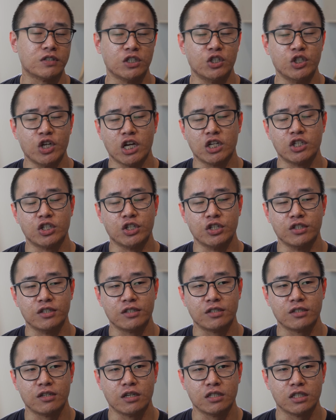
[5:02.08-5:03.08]

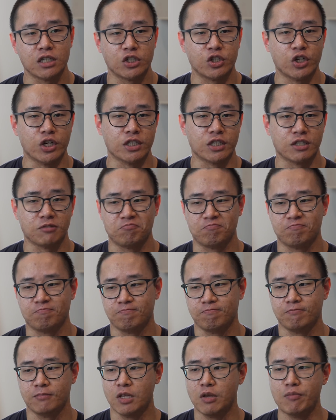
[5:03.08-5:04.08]
suggestions such as
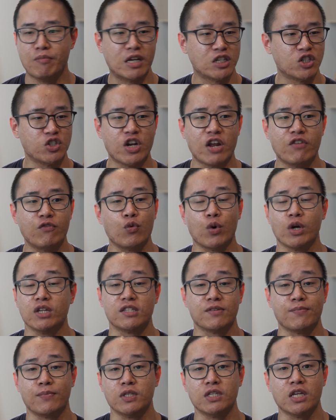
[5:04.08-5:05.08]
imagine everyone
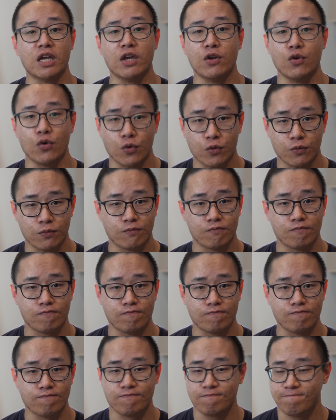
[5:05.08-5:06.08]
is a potato.
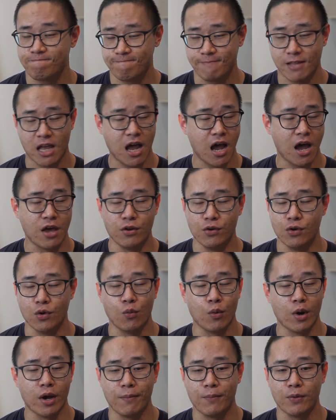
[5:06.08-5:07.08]
I don't
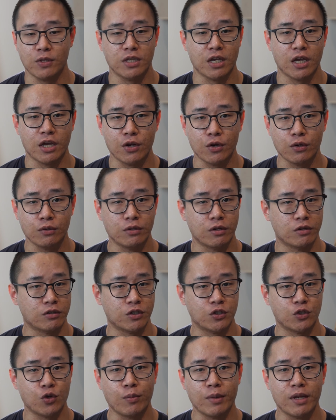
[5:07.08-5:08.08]
know why potato, there's
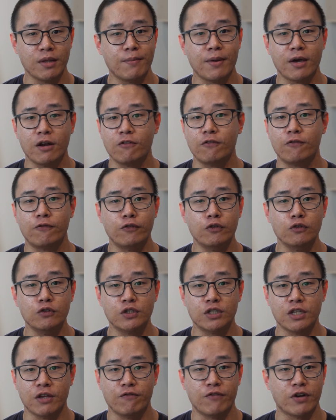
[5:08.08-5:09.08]
so many better
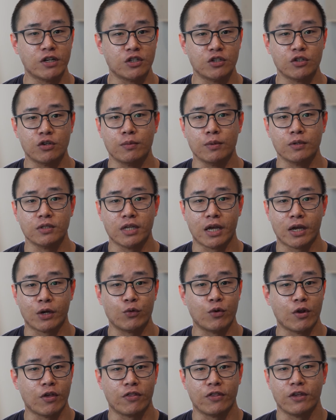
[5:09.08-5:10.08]
fruits and vegetables that I
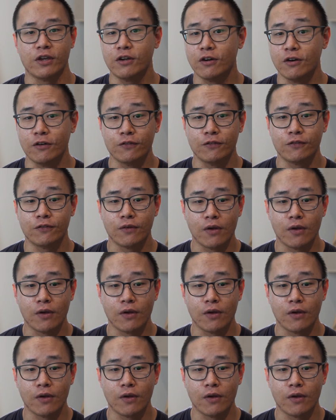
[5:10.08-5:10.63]
could think of.